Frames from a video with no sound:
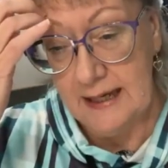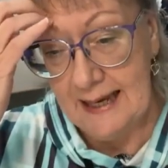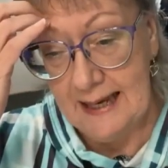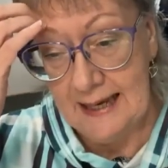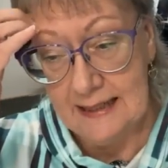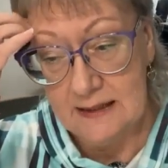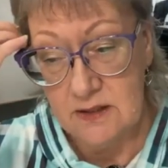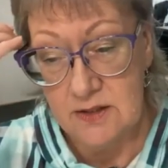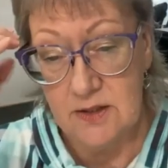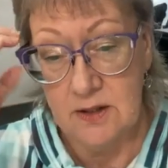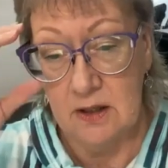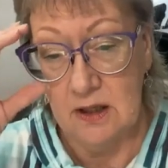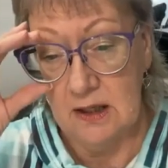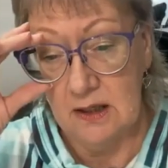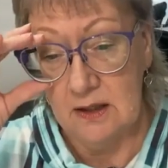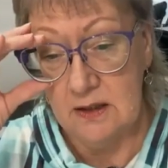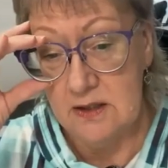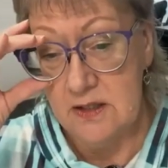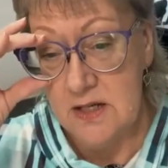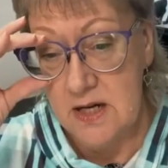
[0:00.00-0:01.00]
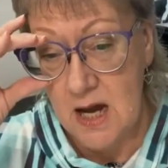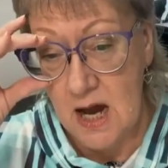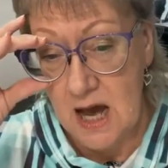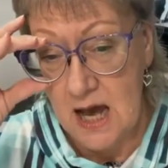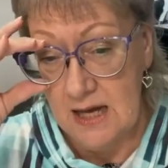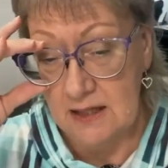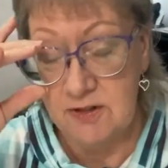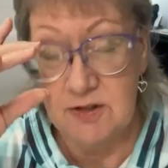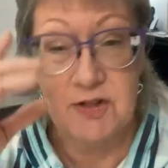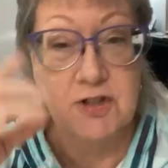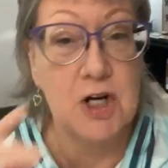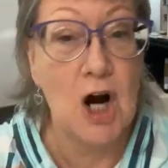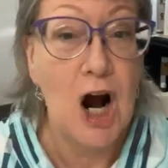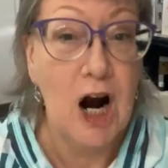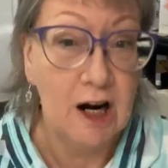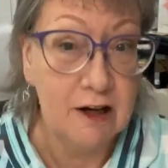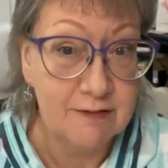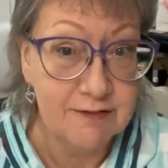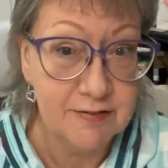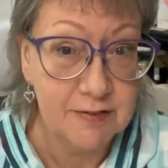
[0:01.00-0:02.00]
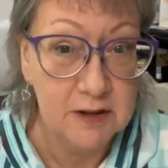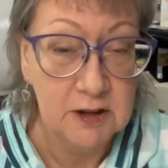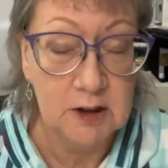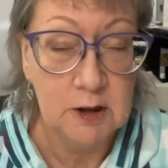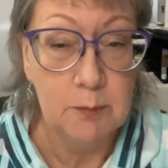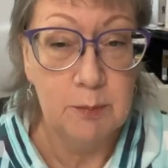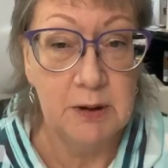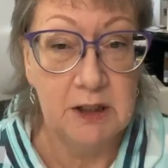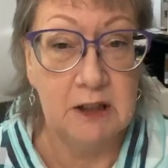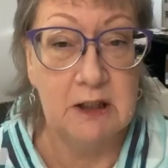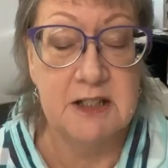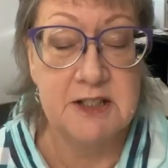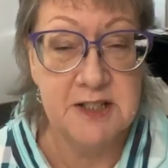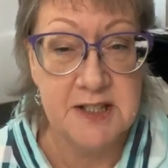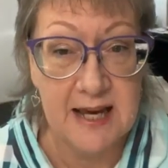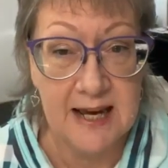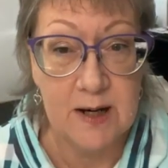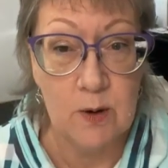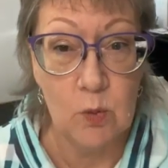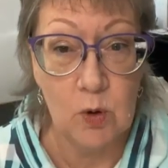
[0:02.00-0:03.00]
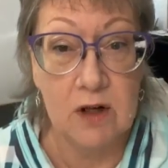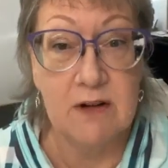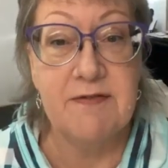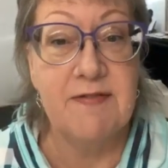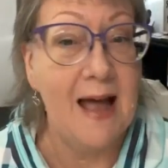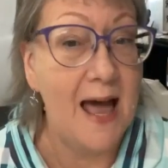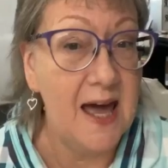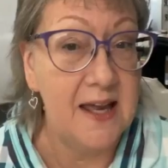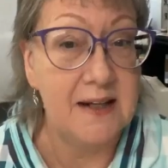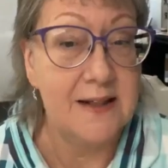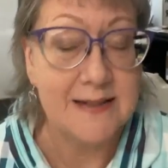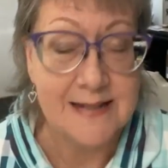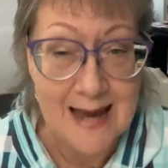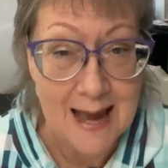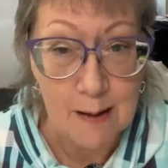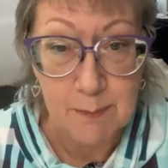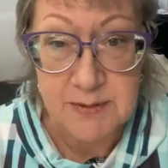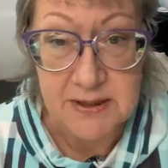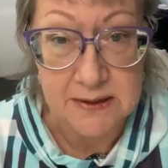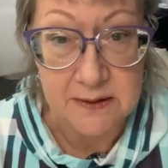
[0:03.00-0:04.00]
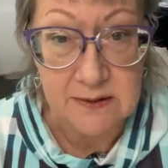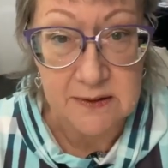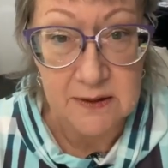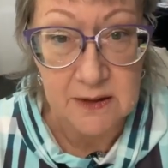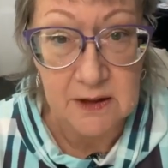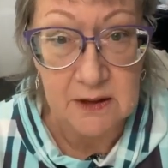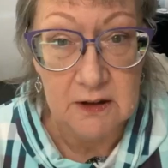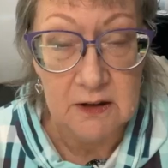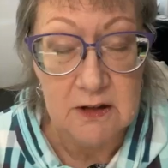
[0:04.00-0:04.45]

and not starve because they were fat adapted.